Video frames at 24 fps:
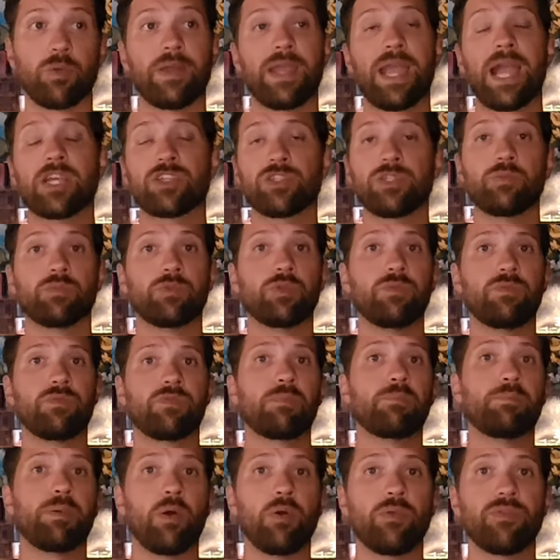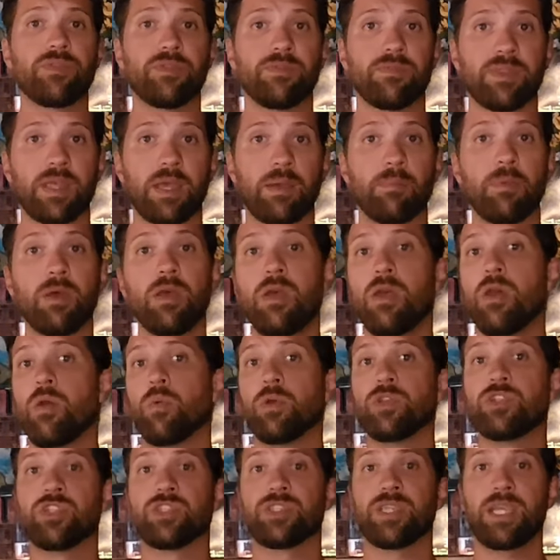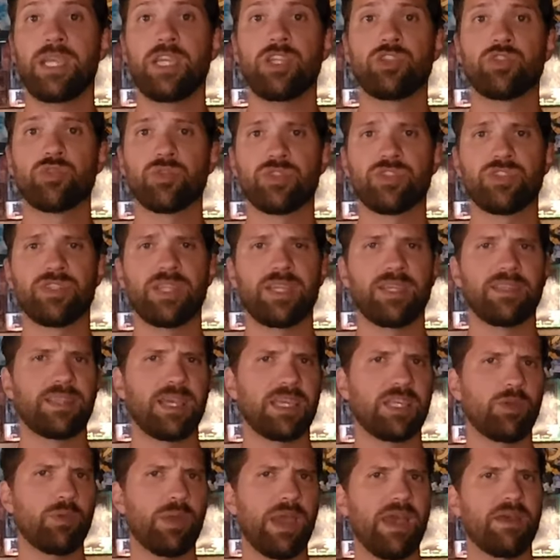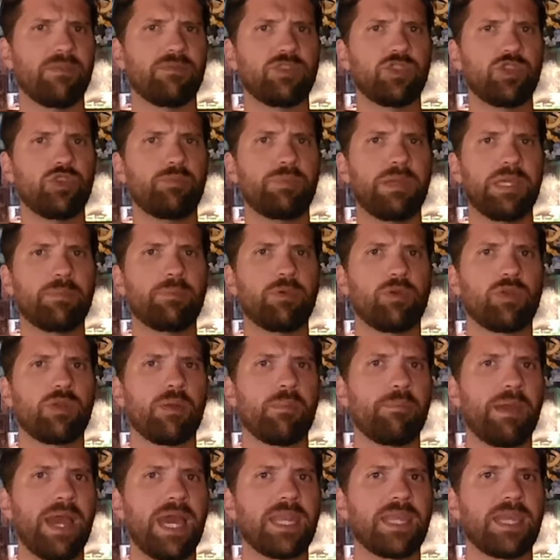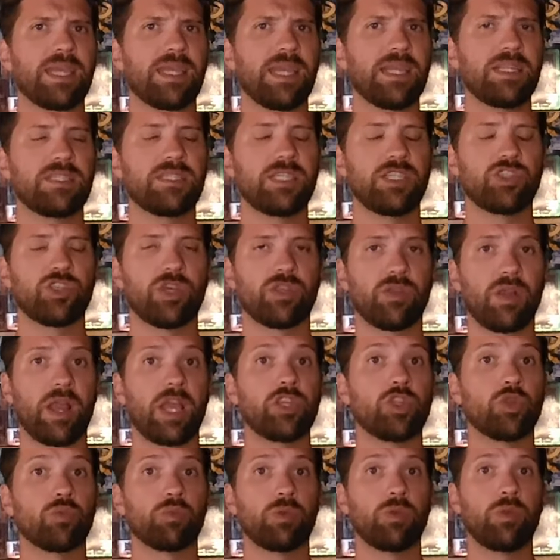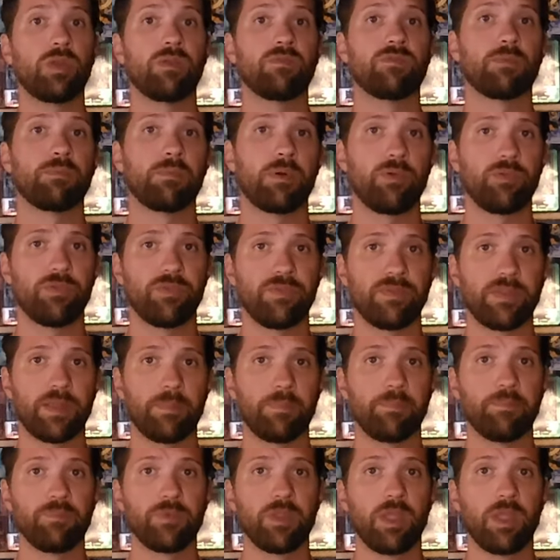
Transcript: We actually root for both of them, which is interesting that you have two people combating against each other and you're rooting for both of them.